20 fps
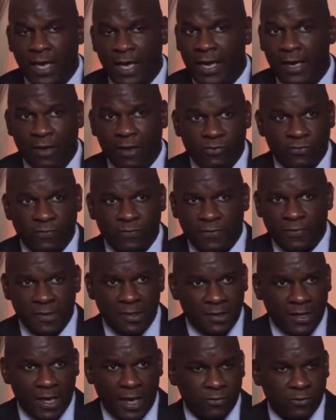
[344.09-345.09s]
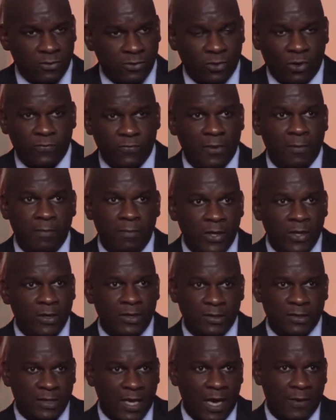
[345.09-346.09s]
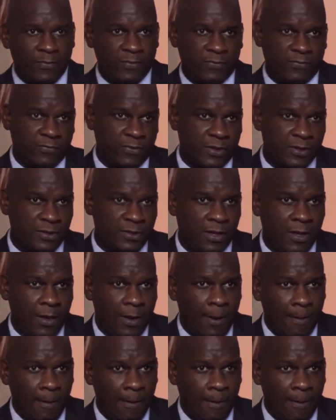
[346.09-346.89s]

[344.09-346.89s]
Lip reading: 850,000, over 1 million stop and frisk.